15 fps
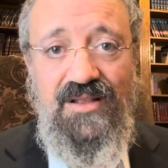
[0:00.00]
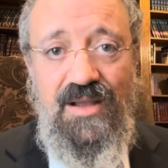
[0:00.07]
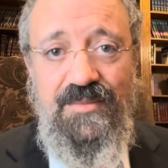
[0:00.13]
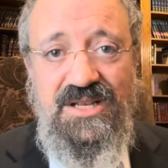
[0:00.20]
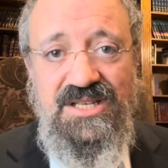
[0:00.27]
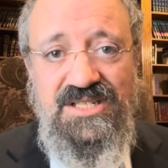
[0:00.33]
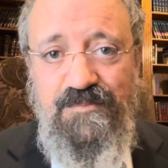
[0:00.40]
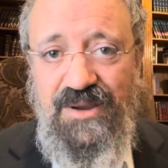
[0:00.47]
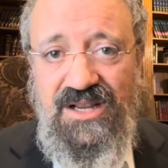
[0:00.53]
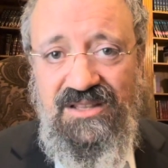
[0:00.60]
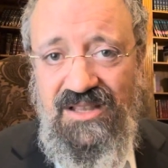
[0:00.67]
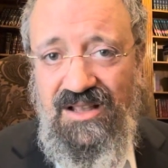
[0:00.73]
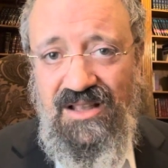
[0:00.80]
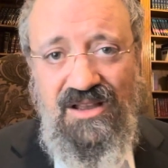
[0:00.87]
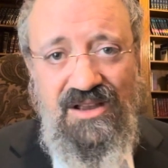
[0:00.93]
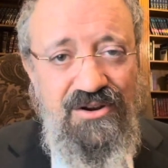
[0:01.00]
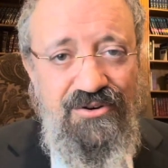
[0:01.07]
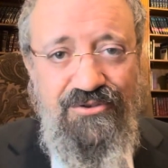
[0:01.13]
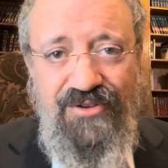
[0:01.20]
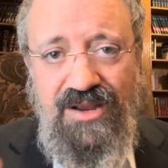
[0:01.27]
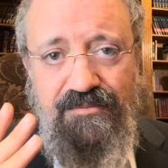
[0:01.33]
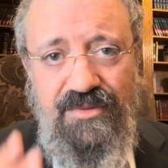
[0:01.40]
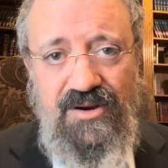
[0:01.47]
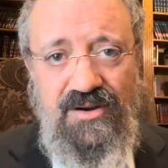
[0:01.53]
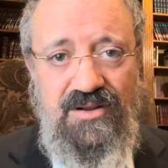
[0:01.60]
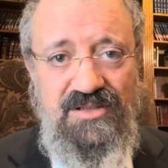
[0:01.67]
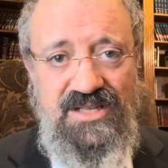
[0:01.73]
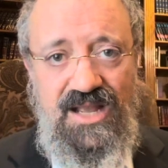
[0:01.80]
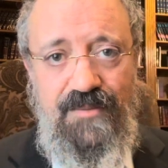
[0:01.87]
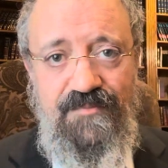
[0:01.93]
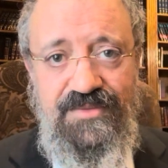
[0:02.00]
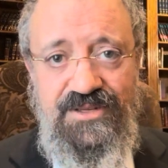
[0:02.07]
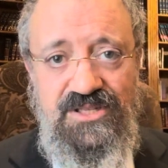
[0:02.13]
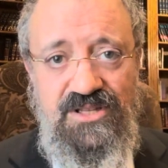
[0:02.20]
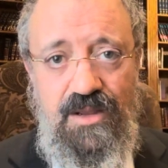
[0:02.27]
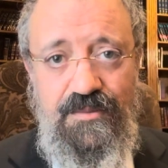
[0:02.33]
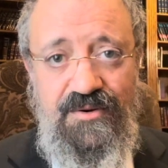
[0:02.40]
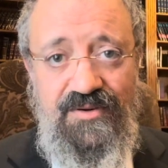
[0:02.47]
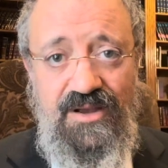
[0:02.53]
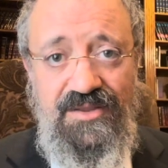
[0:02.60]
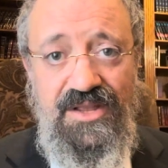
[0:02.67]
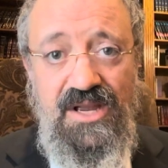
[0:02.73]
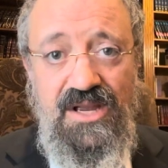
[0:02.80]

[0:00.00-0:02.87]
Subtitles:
I'm expecting great miracles to happen this time around